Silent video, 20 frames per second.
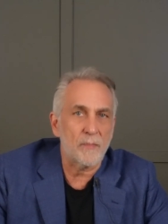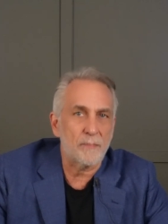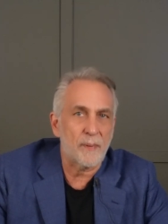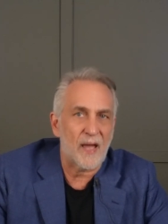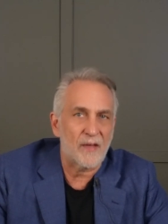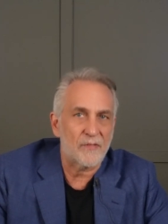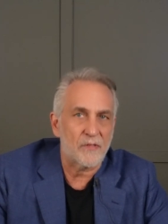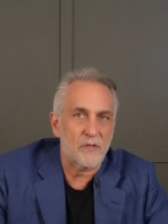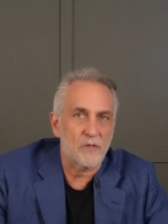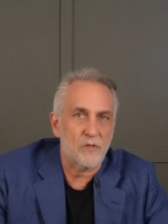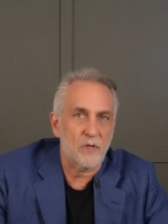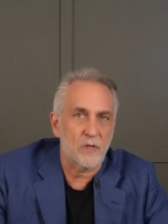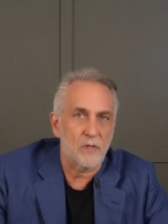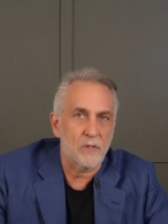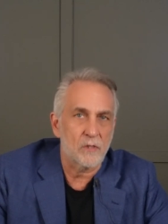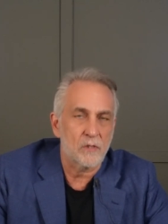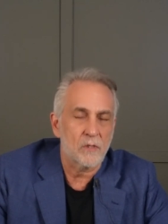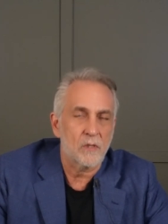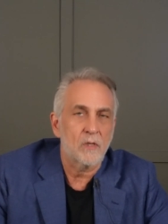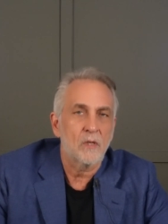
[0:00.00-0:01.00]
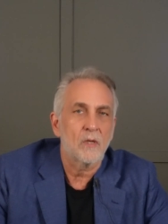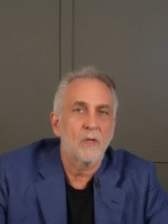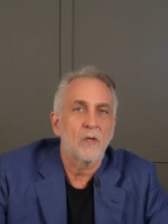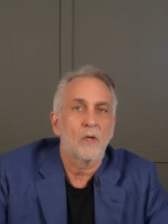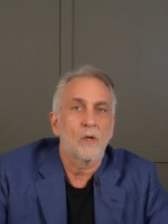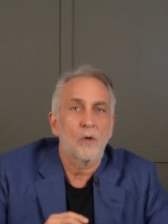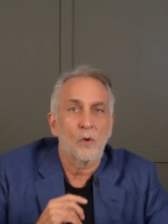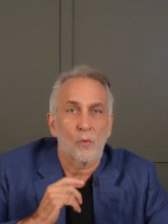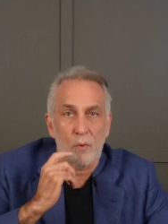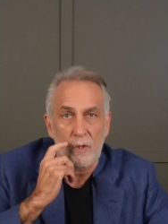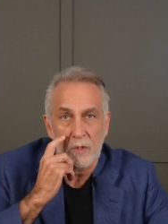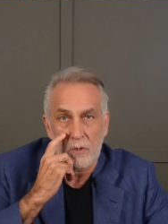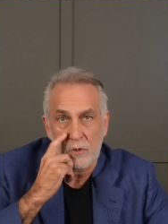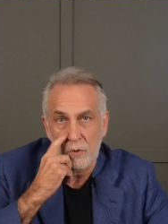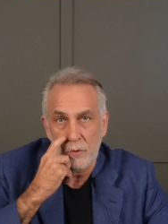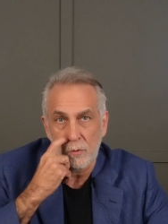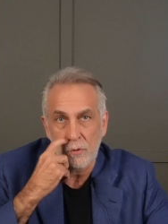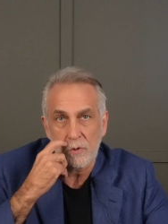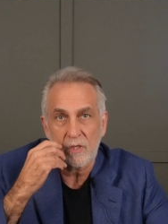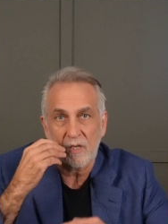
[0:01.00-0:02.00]
pathogens,
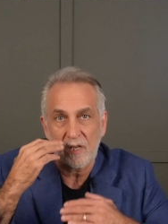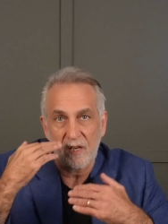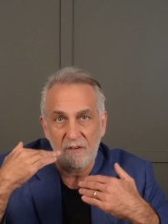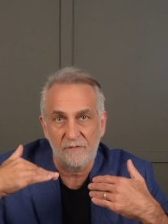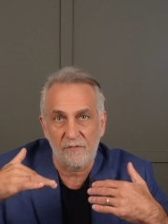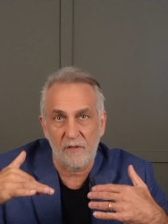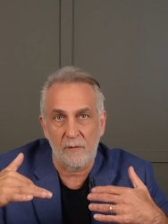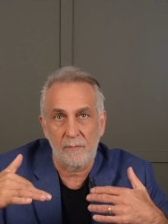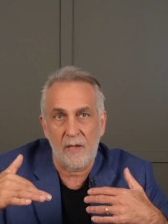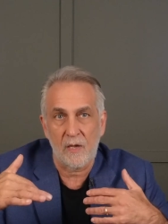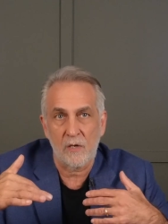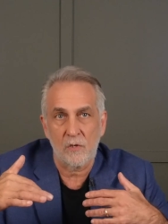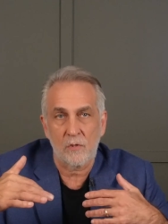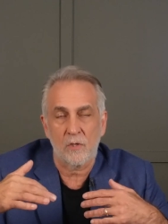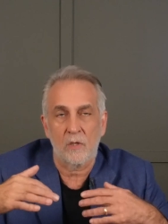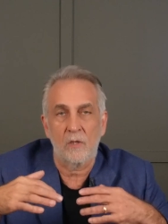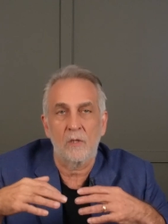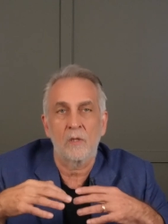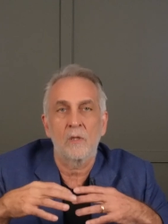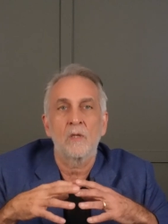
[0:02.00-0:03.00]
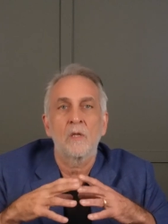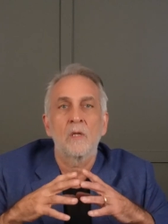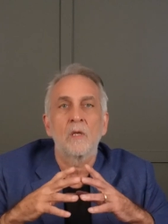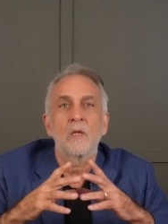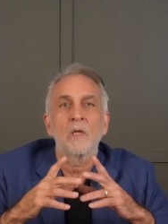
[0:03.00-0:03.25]
reduce inflammation,